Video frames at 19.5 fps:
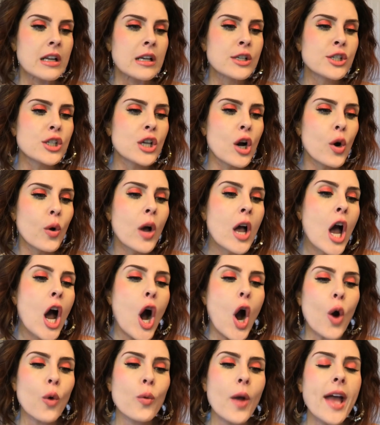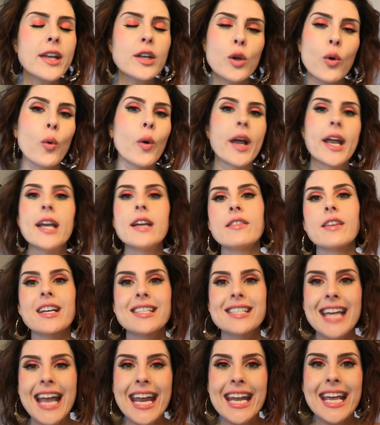So a retinoid
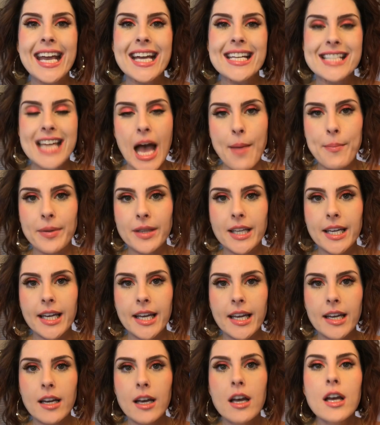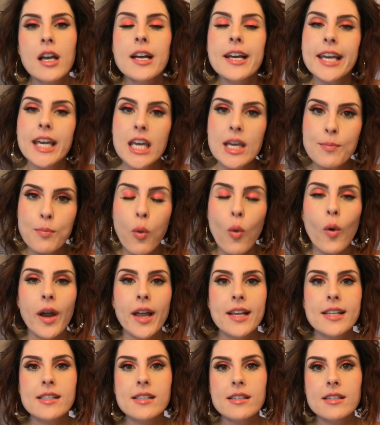containing Adapalene, key
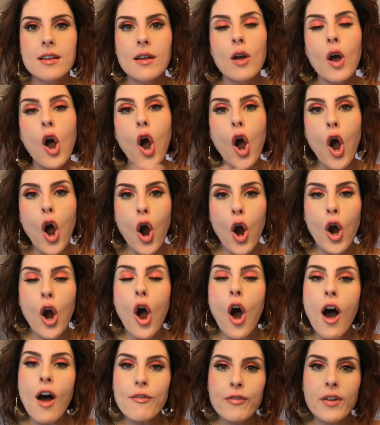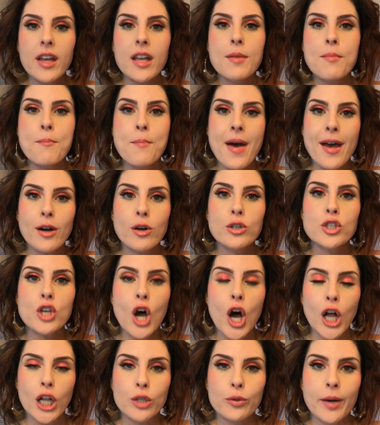points, are often better
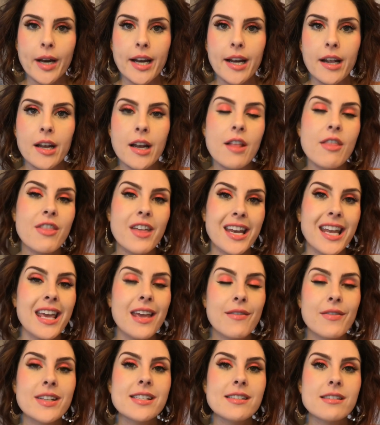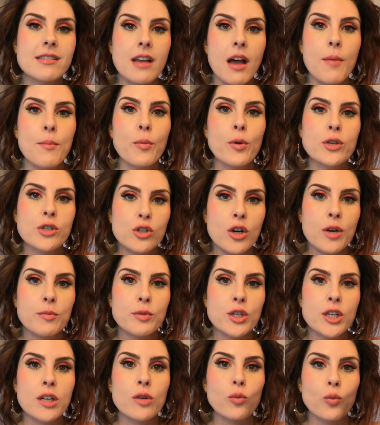tolerated than even some
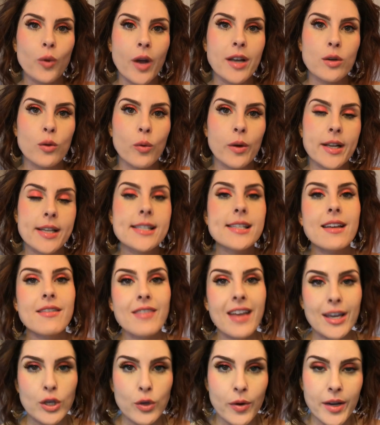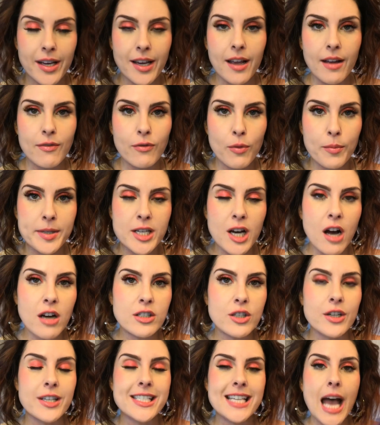prescription retinoids that you can get from a
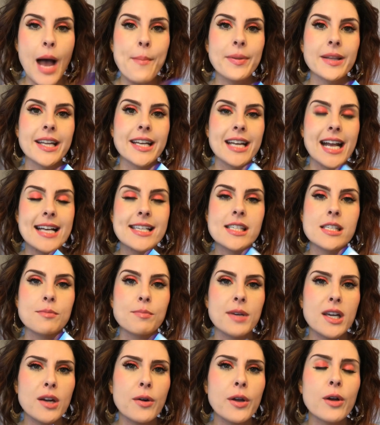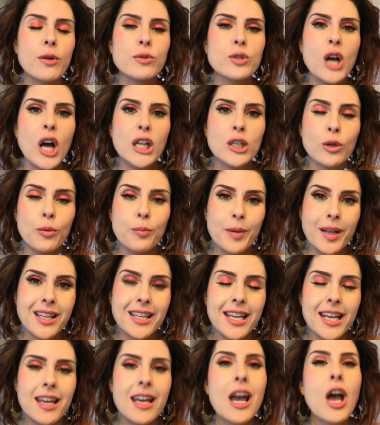doctor. Adapalene has superior
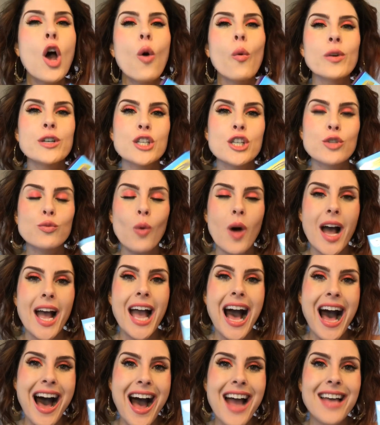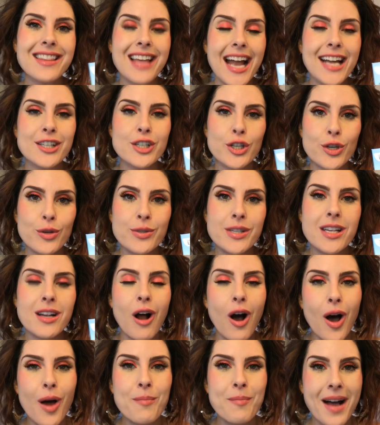tolerability, which is why I like to use it
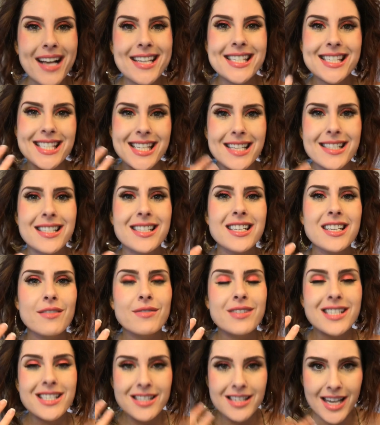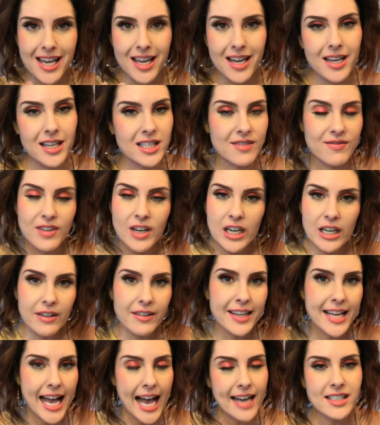on my sensitive skin. It's very
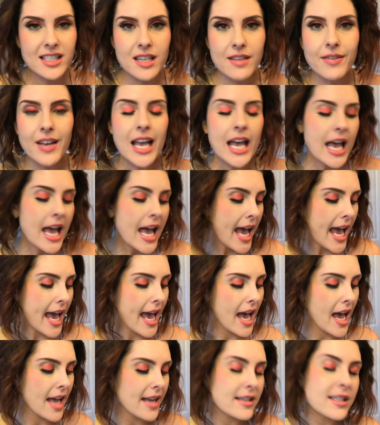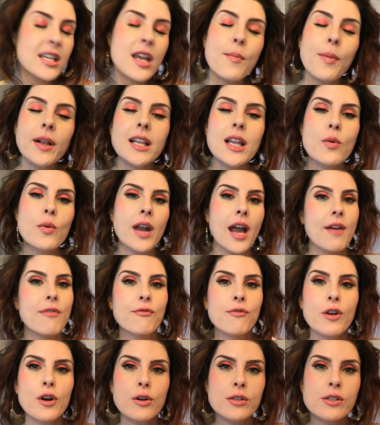reactive, and typically when I
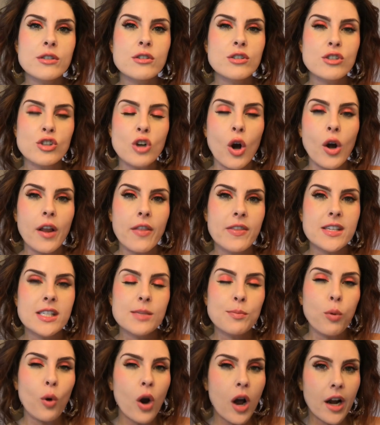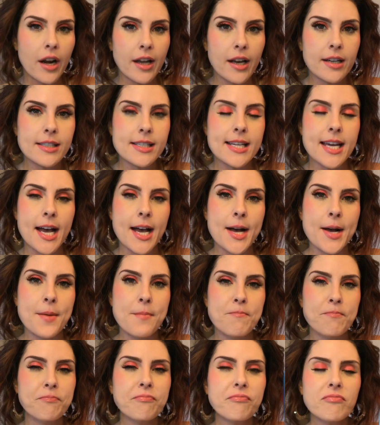first started this product,
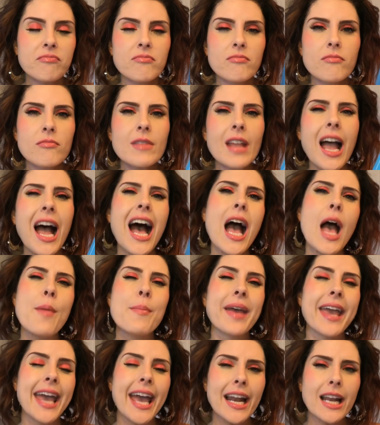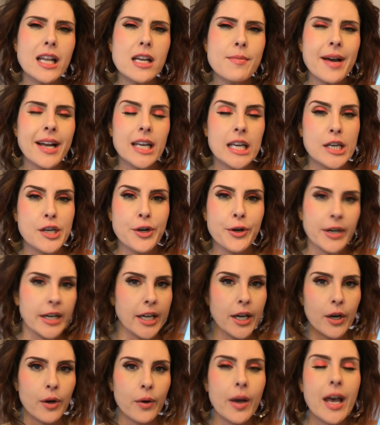I began it about a year
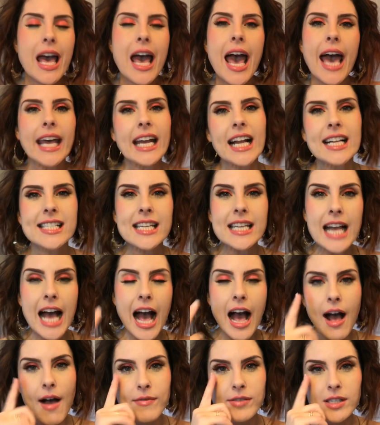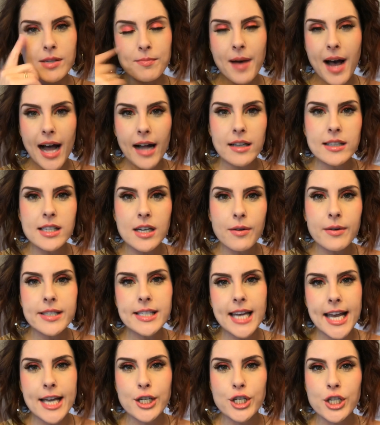ago, and I did have some mild
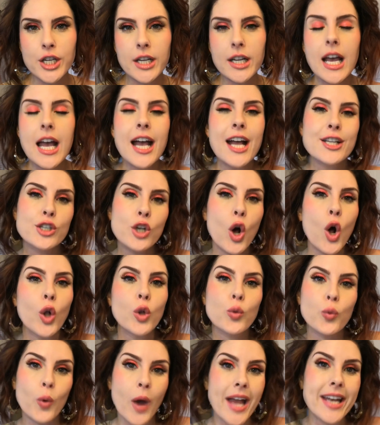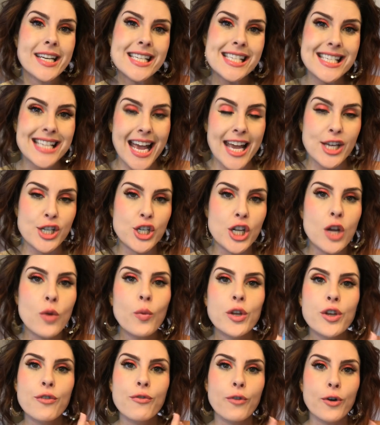irritation. It's called retinization
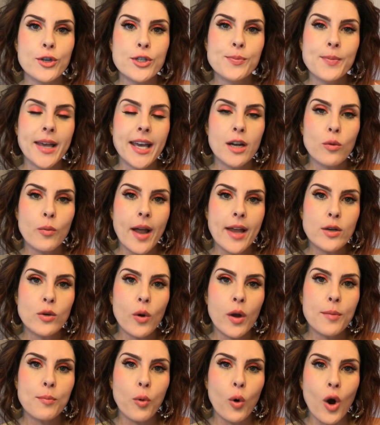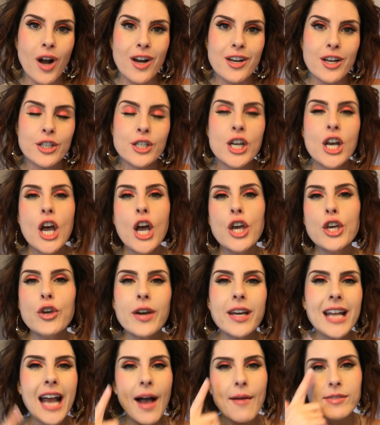when you first begin a retinoid product.
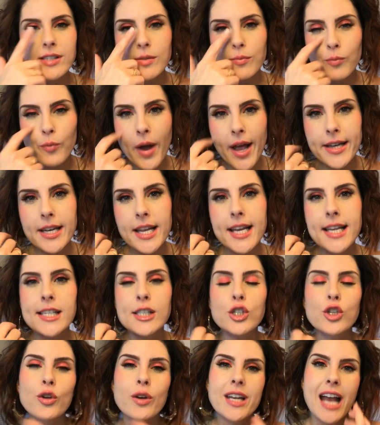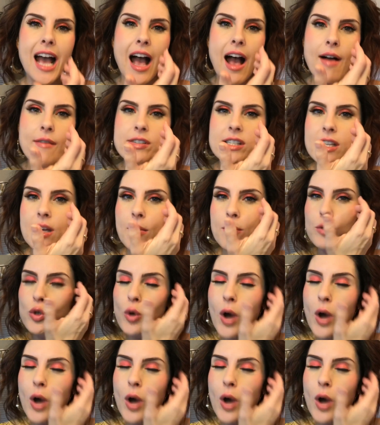You can have some redness, you can have some